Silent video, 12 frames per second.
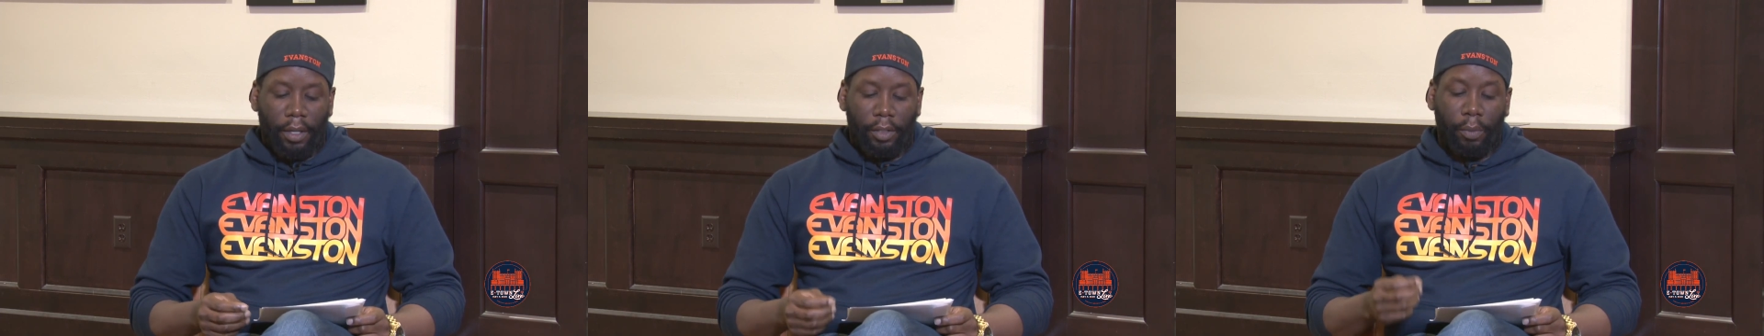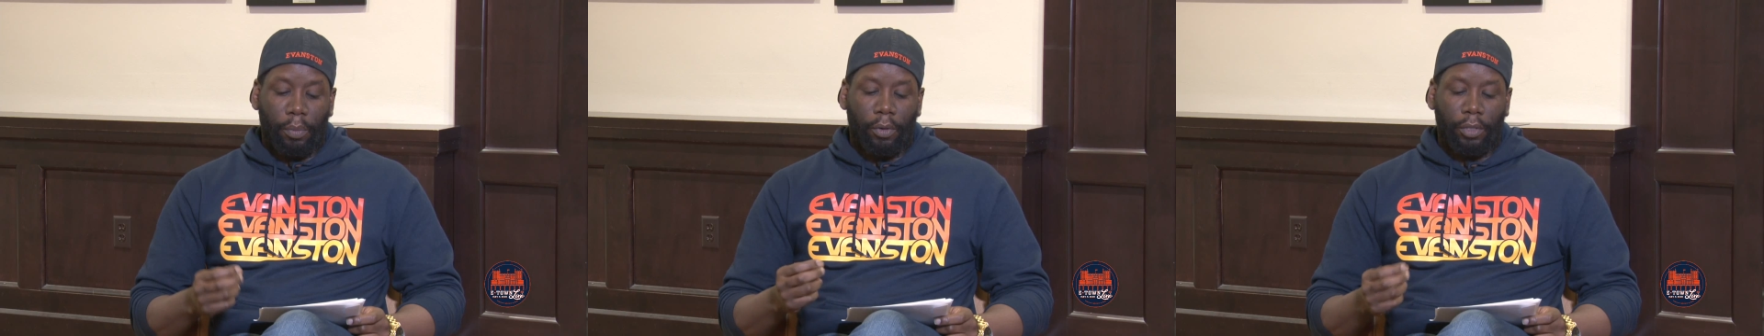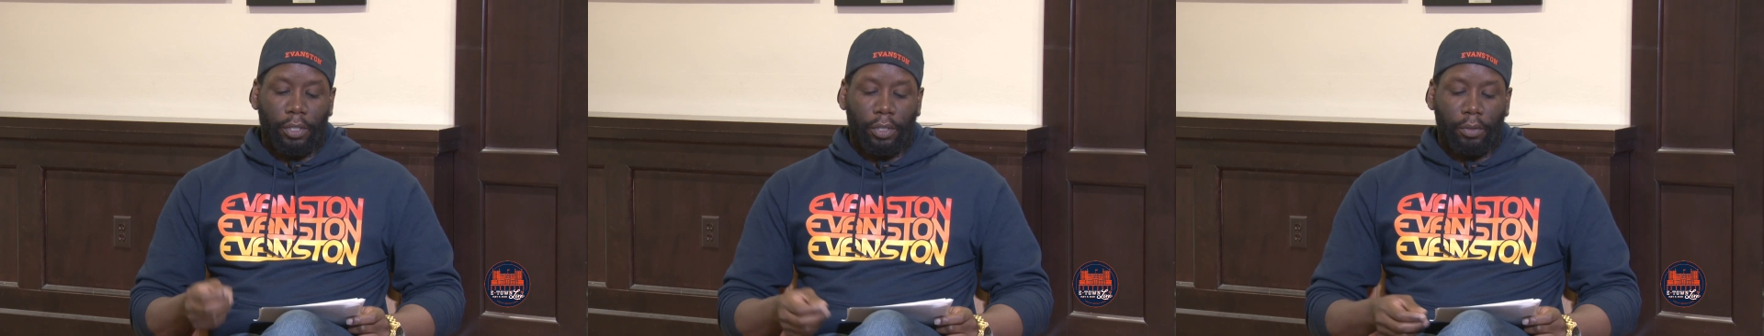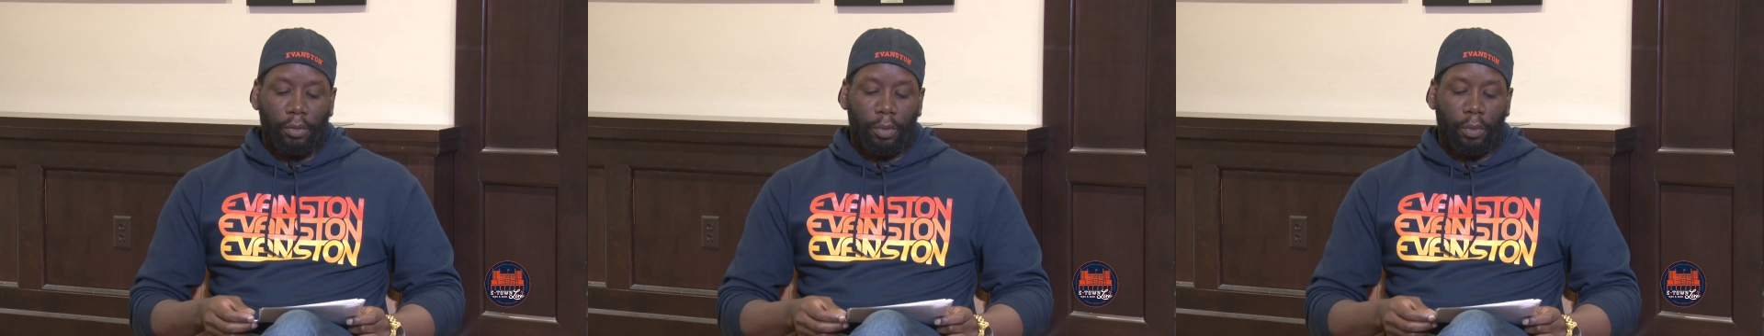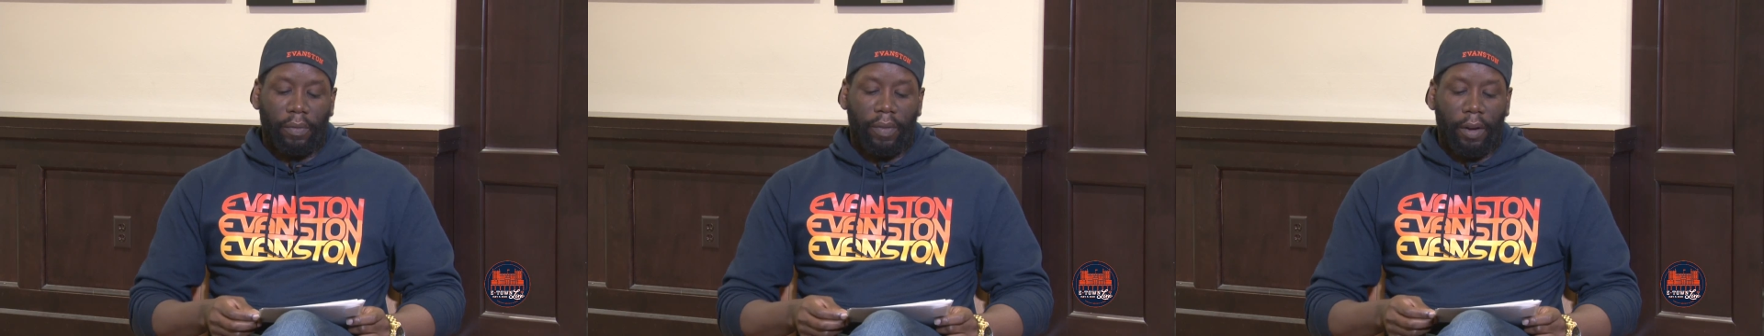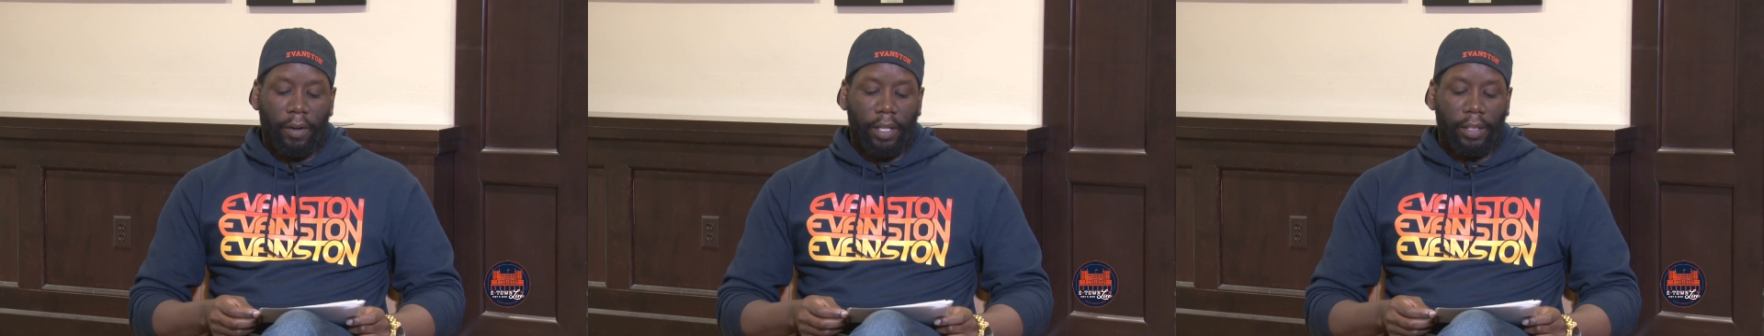support students with
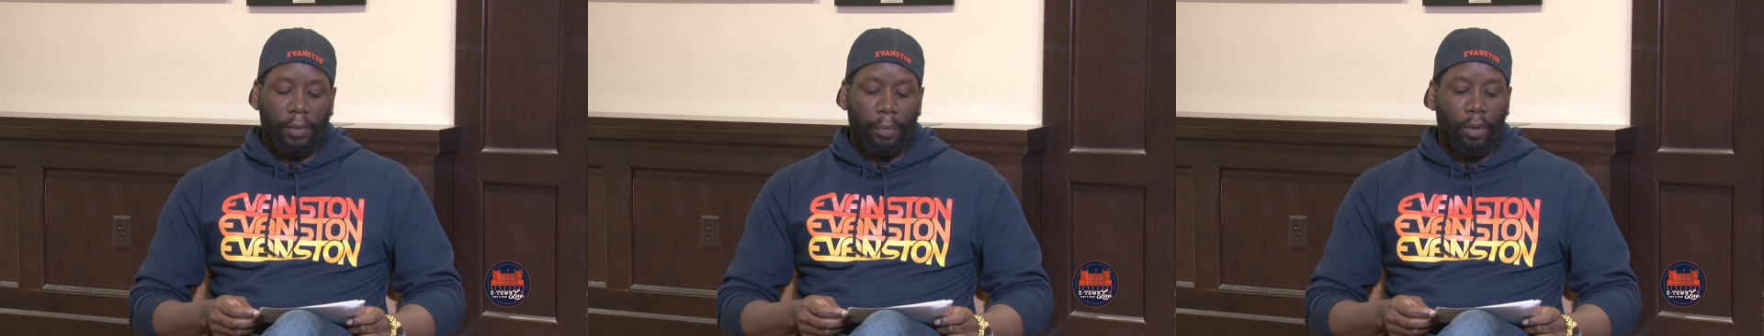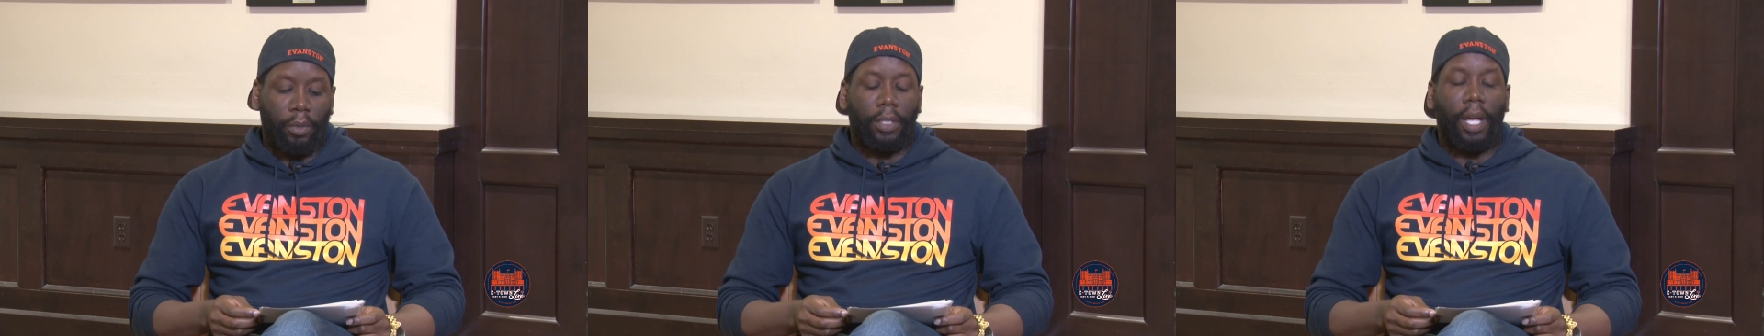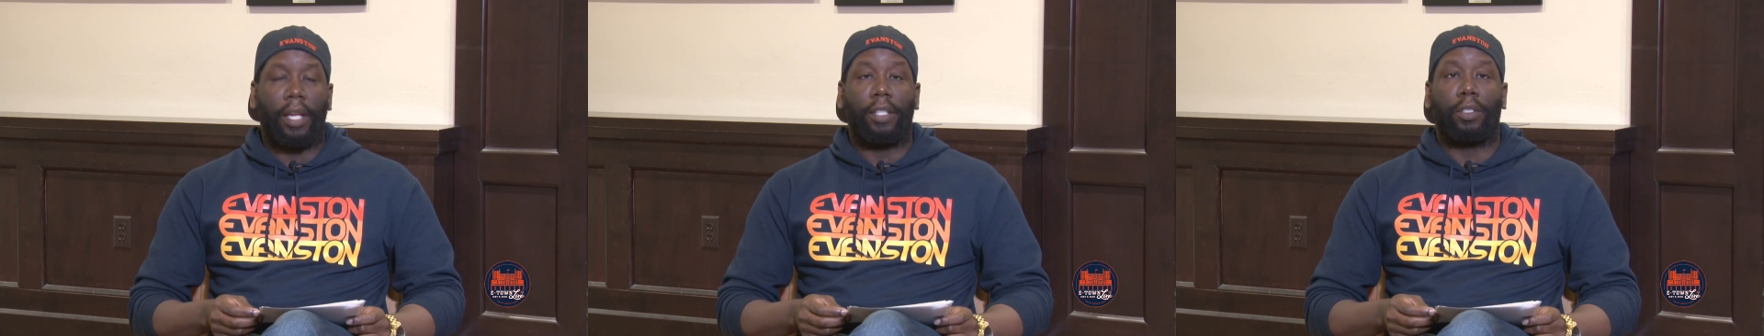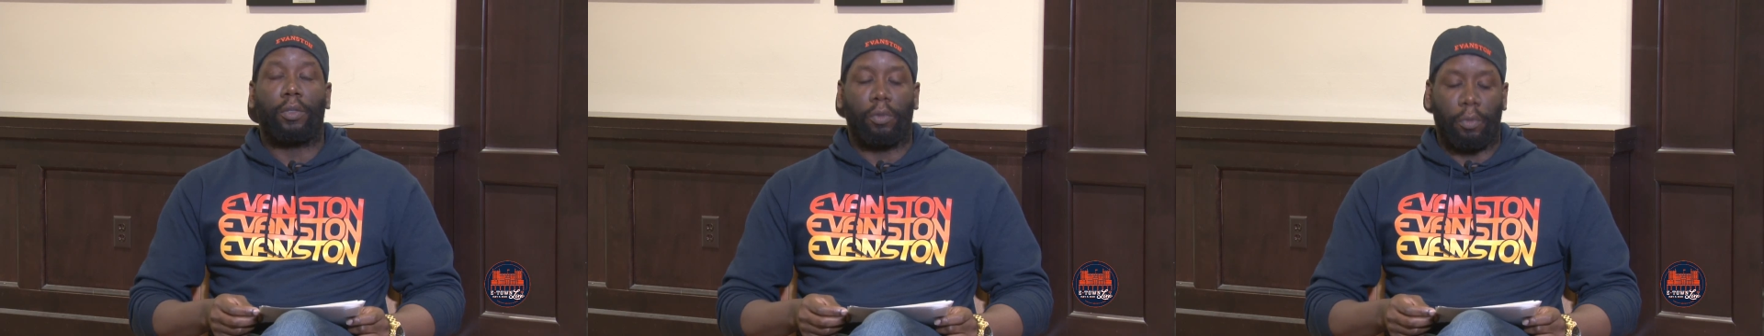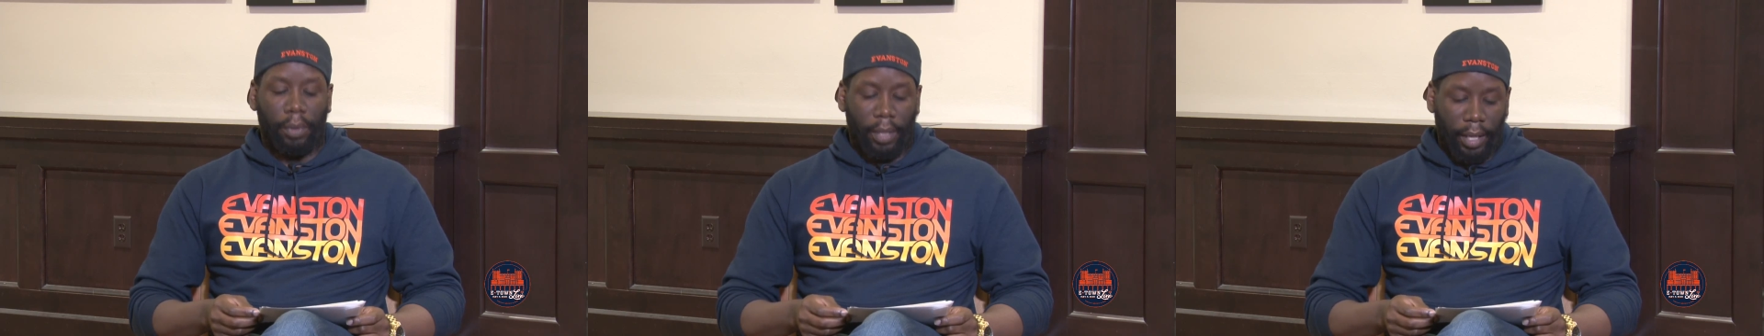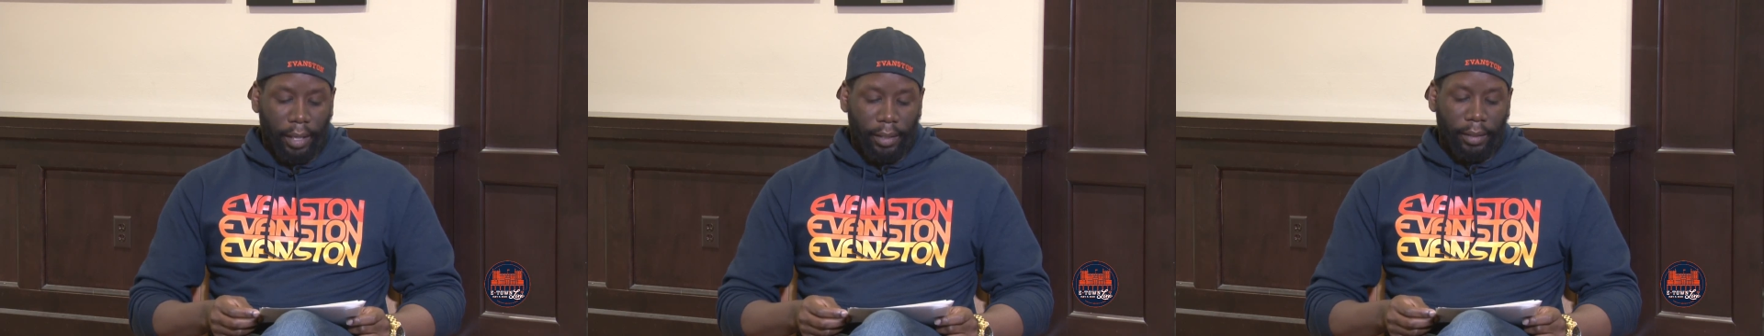various post-high school
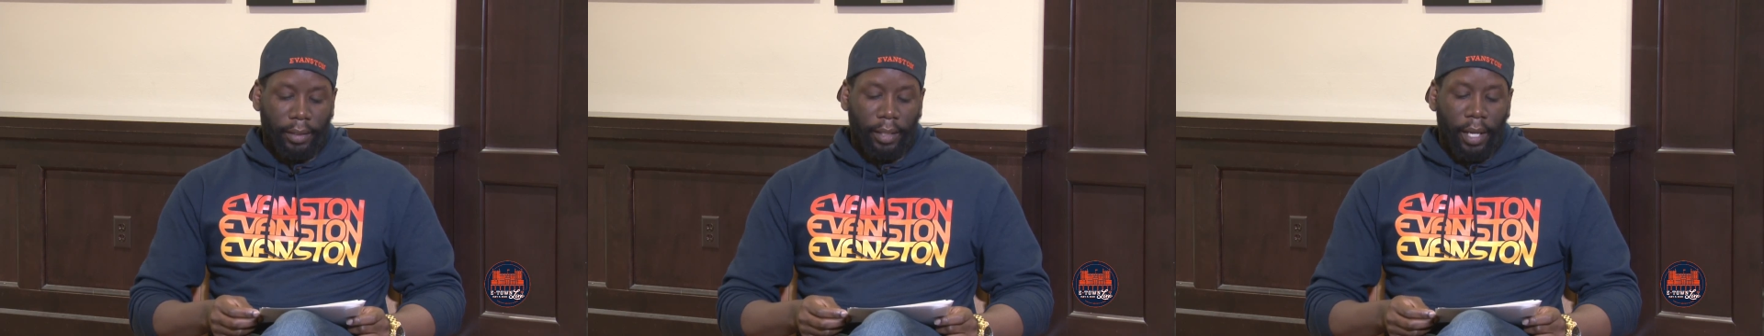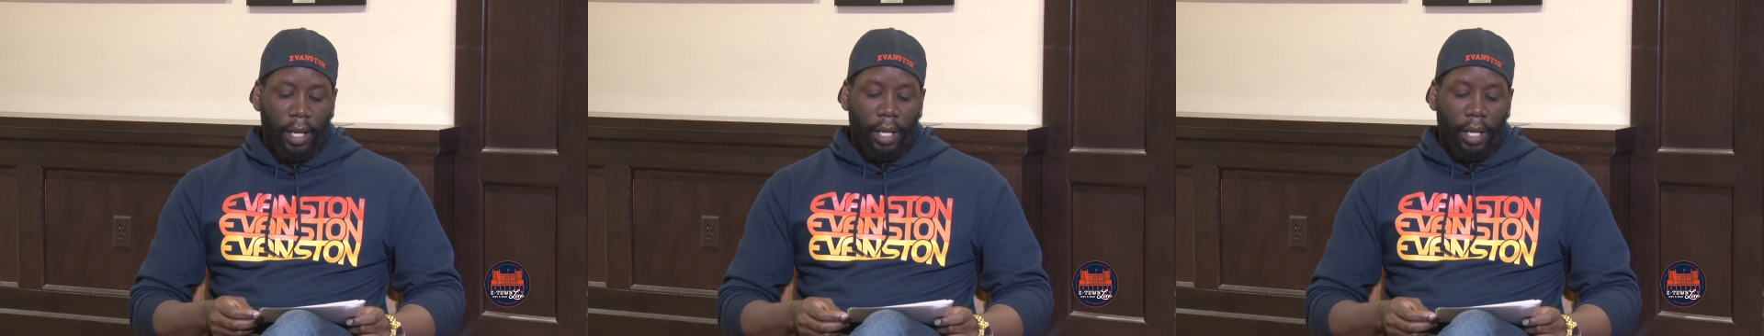plans,